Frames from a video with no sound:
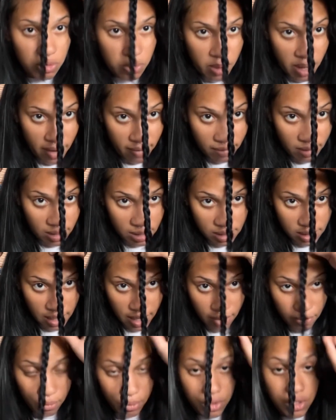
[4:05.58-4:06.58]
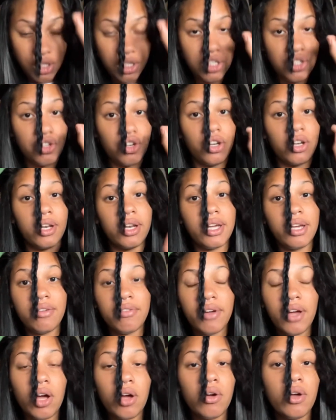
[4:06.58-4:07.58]
have this left, which is your leave
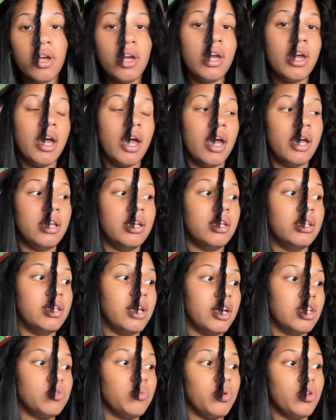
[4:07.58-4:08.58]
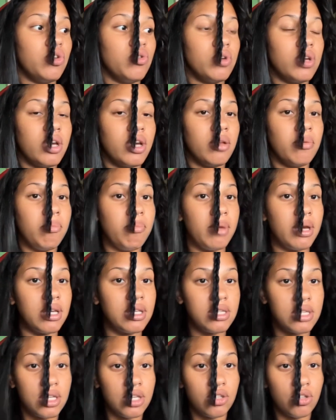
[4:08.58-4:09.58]
out, and then that's when you can
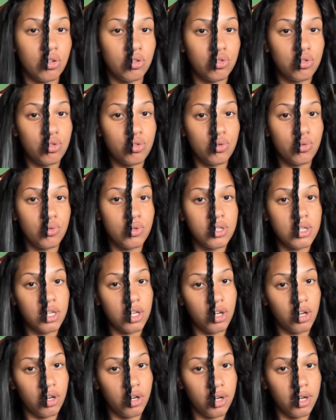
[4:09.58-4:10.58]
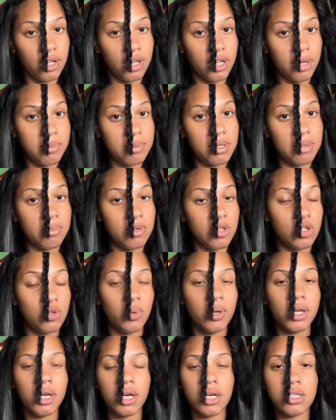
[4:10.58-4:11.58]
mix in those 2 singular clips in
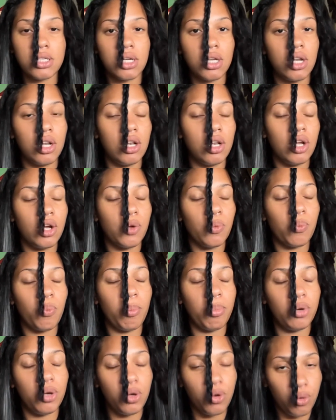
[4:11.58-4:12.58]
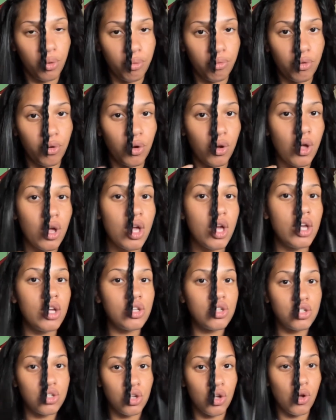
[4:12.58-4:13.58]
between, and it's gonna look beautiful.
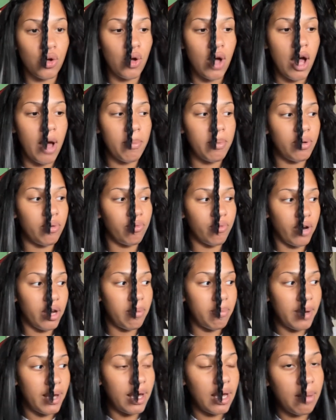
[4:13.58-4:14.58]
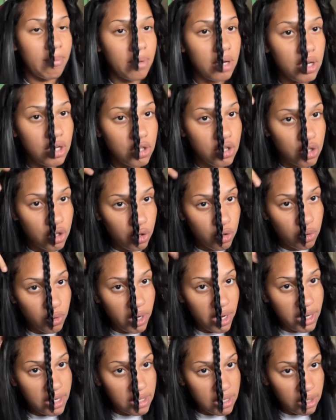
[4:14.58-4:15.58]
So I'll be right back. I'm gonna show you
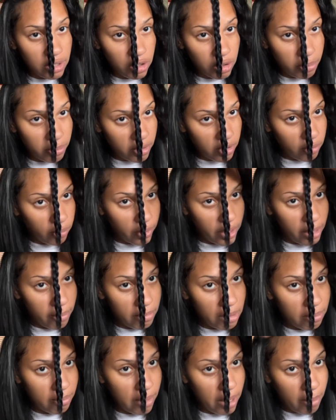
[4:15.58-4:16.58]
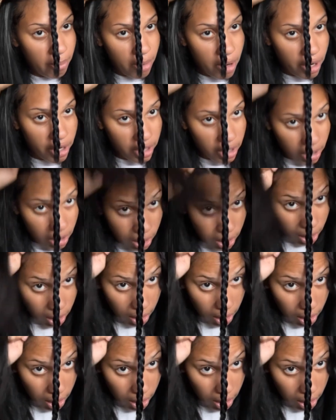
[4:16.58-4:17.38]
guys a little bit of what I mean by parting it.